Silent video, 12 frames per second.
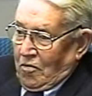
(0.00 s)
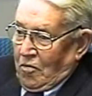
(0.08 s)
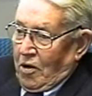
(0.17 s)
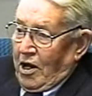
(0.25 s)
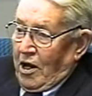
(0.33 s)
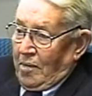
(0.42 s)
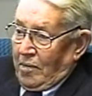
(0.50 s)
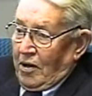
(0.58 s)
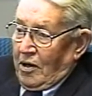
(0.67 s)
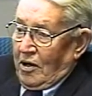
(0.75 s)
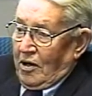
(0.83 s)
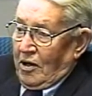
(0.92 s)
way up
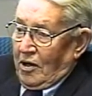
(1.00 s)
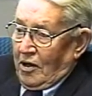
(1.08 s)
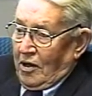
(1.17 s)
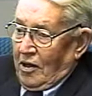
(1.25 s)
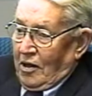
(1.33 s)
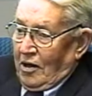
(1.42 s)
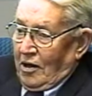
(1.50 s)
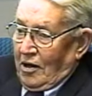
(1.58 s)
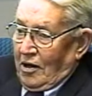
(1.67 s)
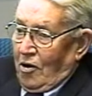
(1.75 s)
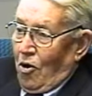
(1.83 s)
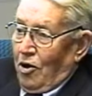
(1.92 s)
in the
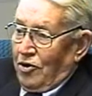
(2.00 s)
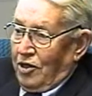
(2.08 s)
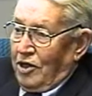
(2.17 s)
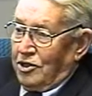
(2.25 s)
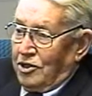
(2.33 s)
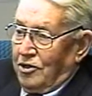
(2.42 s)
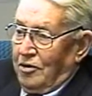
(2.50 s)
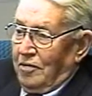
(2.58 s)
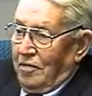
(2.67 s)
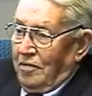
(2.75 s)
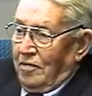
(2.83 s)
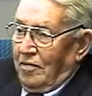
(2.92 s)

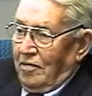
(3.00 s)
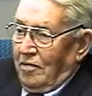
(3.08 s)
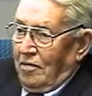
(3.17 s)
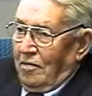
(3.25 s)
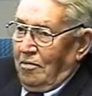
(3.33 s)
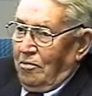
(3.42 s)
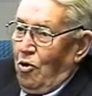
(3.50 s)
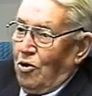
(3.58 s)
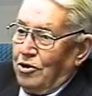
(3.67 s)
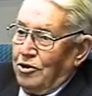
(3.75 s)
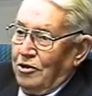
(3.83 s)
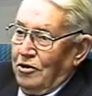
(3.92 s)
northeastern
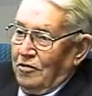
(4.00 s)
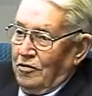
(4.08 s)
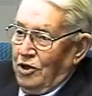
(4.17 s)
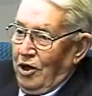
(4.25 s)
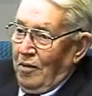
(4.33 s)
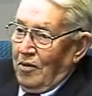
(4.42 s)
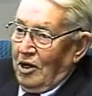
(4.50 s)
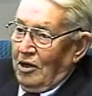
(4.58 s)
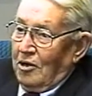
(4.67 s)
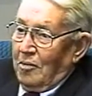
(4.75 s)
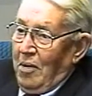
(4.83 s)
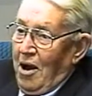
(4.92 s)
portion of
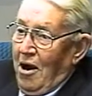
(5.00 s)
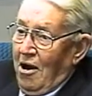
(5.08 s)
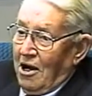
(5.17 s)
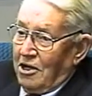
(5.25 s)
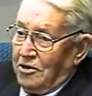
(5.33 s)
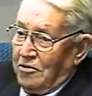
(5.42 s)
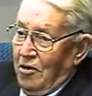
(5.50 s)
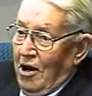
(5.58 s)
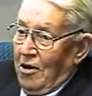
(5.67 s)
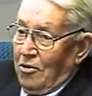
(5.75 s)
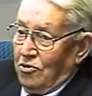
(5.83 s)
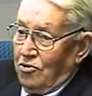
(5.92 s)
Germany to Paris,
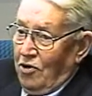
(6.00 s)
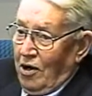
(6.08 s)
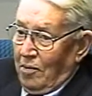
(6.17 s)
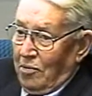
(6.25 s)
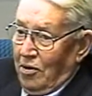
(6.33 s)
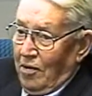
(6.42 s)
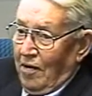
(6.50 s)
round trip,